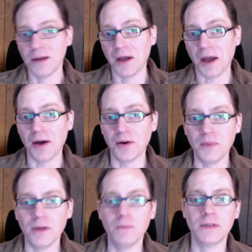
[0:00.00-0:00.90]
Howdy
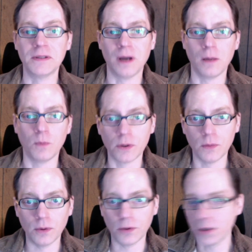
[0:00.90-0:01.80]
Meeps, I'm
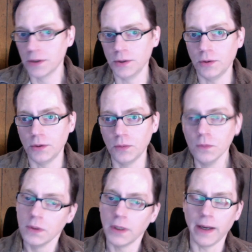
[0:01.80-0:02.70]
Rigaroga and you're
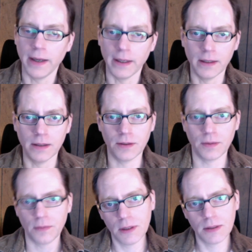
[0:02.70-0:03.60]
you, and
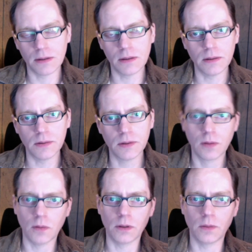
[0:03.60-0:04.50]
this is
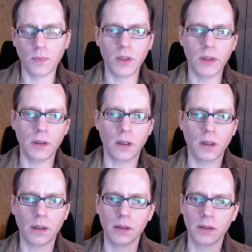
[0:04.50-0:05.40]
going to be
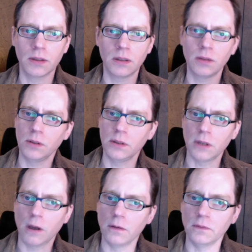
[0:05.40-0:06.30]
a series
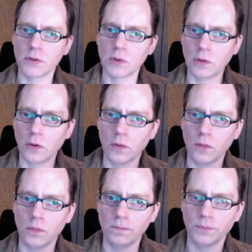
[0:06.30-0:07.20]
of
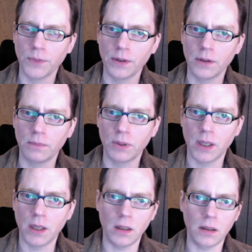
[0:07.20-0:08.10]
solo
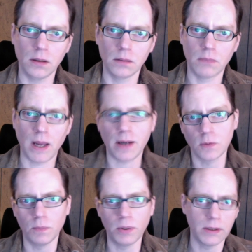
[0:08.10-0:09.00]

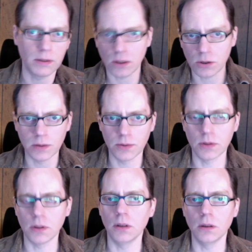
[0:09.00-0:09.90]
actual play
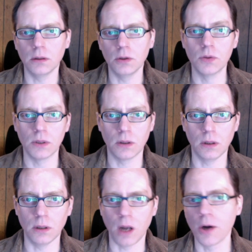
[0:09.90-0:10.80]
sessions using
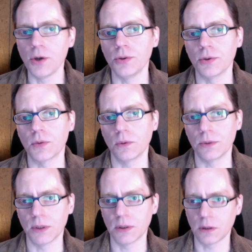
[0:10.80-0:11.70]
the Ironsworn
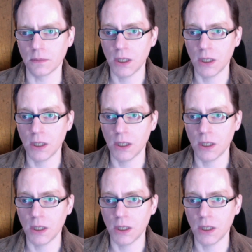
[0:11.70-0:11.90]
system.